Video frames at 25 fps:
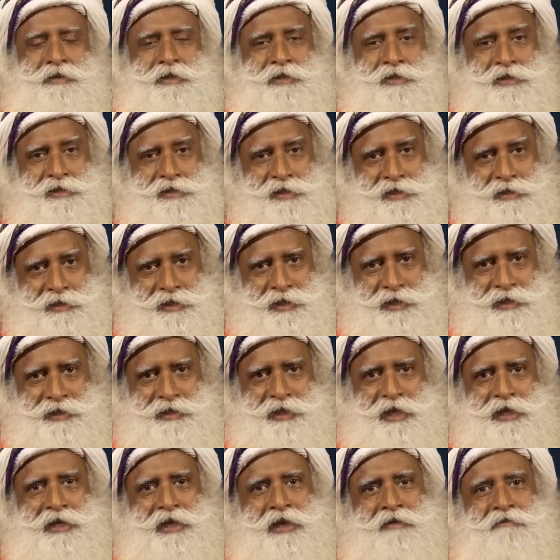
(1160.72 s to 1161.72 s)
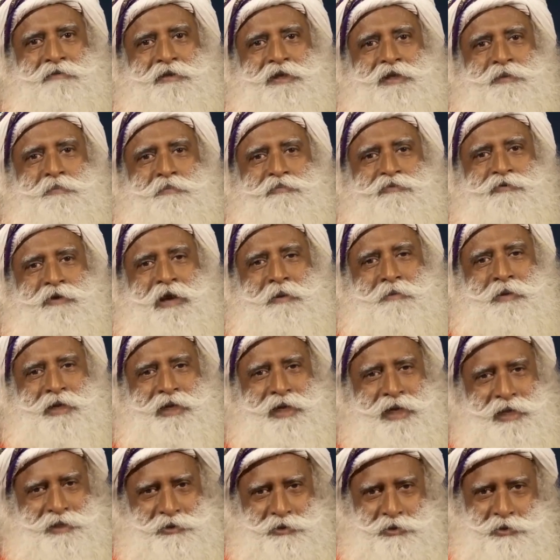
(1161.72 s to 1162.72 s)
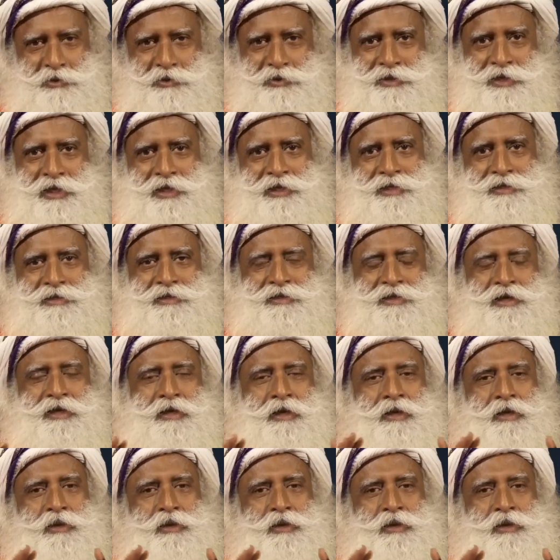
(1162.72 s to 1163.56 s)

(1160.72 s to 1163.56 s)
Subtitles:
This is a thing that every family has to change.